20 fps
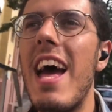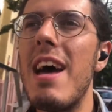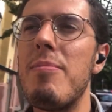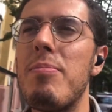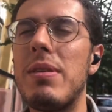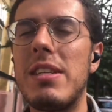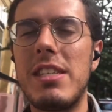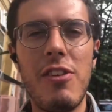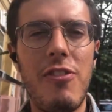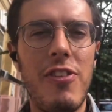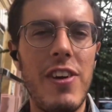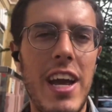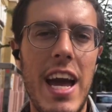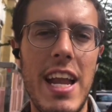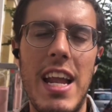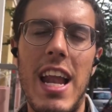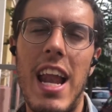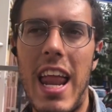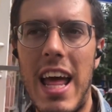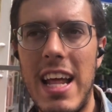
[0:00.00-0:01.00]
Pacific and
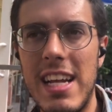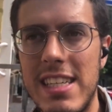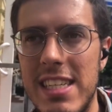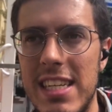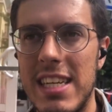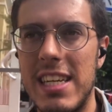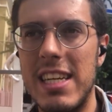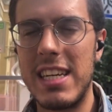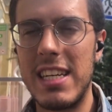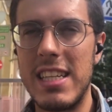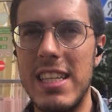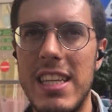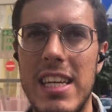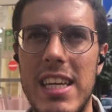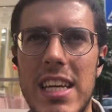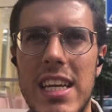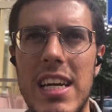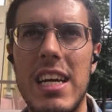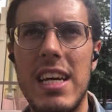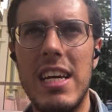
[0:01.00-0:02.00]
Atlantic in
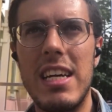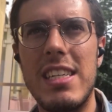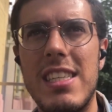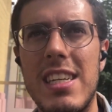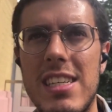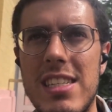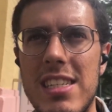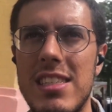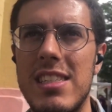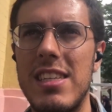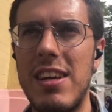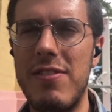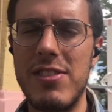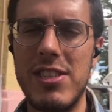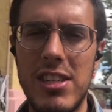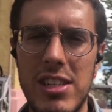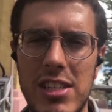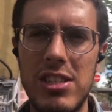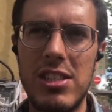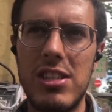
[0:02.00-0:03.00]
the uh, sixties,
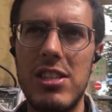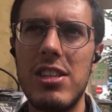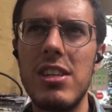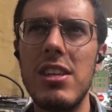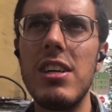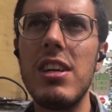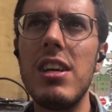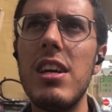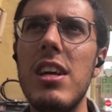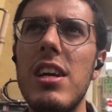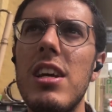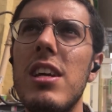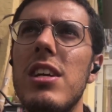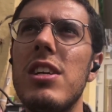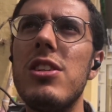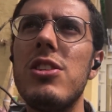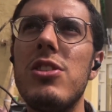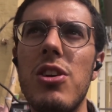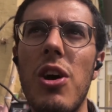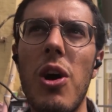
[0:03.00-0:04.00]
seventies.
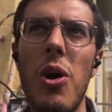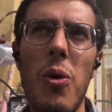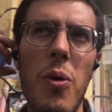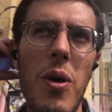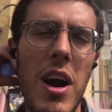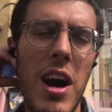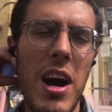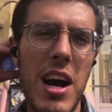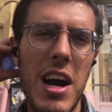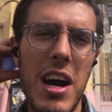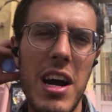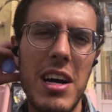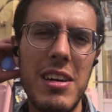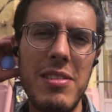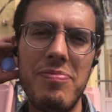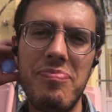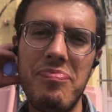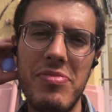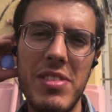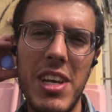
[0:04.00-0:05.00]
So, uh,
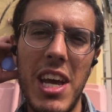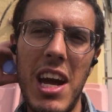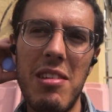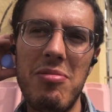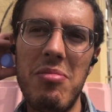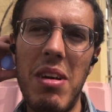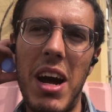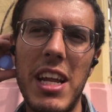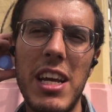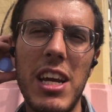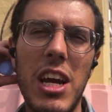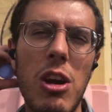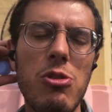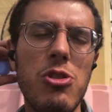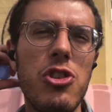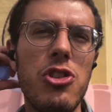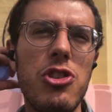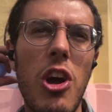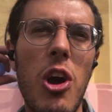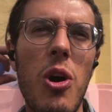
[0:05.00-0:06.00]
yeah, and it goes to
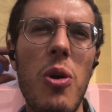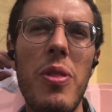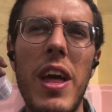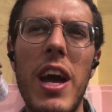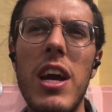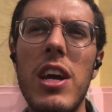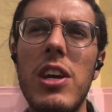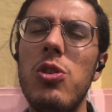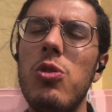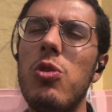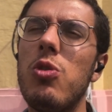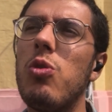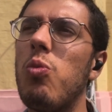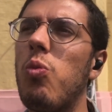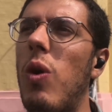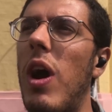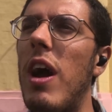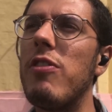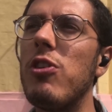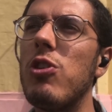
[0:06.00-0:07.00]
show that
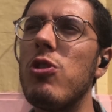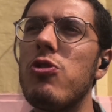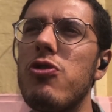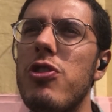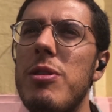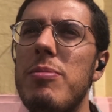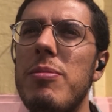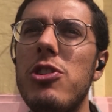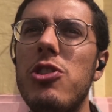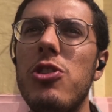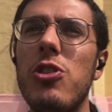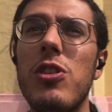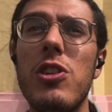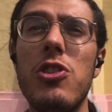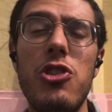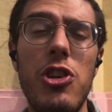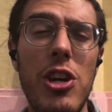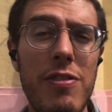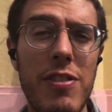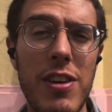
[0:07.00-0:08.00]
whatever your dream is, you can
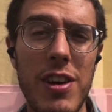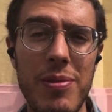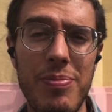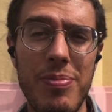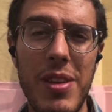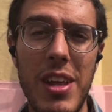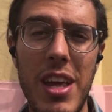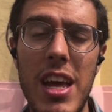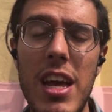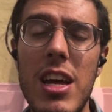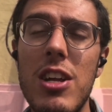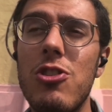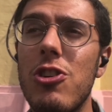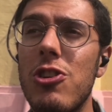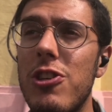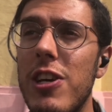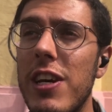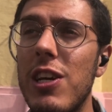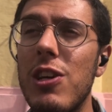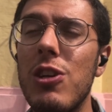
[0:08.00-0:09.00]
achieve it,
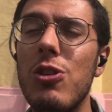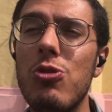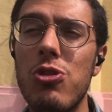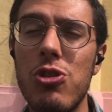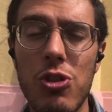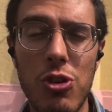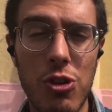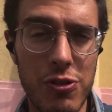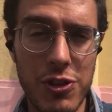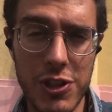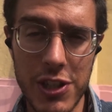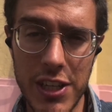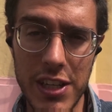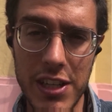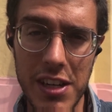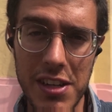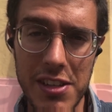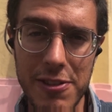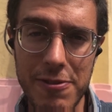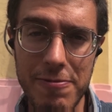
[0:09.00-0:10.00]
just like Igor Sikorsky did.